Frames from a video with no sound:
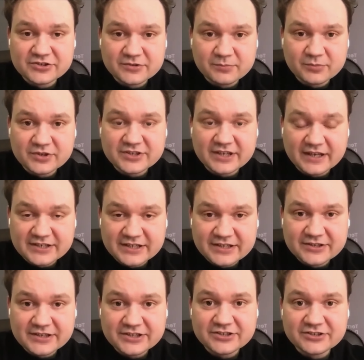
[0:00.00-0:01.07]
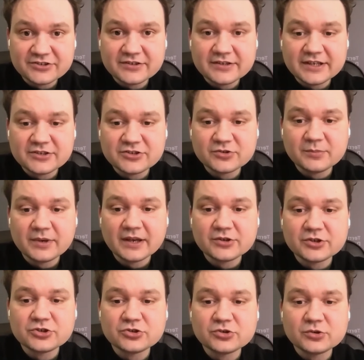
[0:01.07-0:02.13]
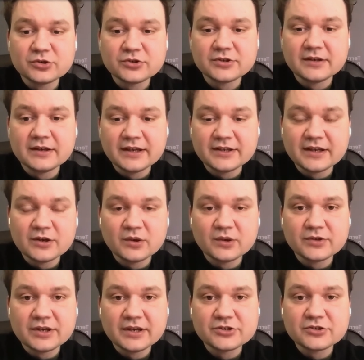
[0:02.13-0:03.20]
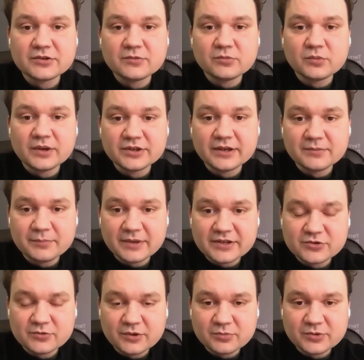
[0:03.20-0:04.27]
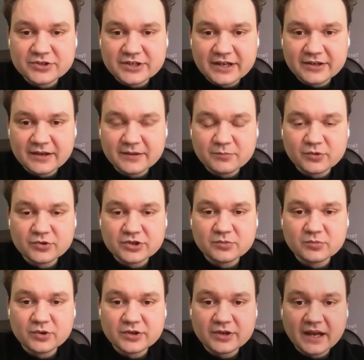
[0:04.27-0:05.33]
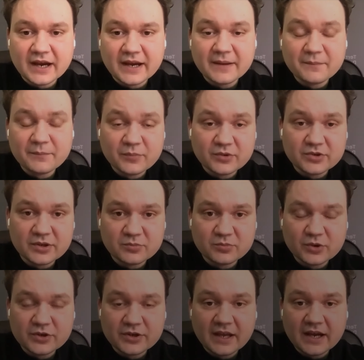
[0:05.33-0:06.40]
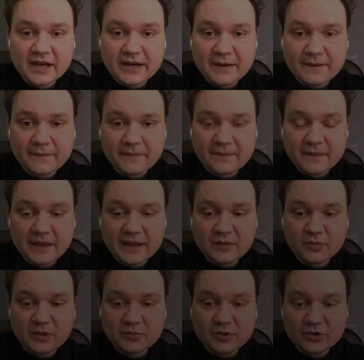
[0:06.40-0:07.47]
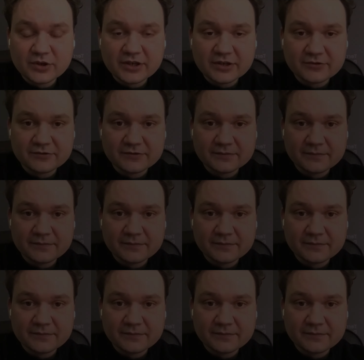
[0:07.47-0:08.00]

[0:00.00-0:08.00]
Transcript: precisely this needs to be understood in the context of what it means when we say that Putin will die. Putin will die, and we will live.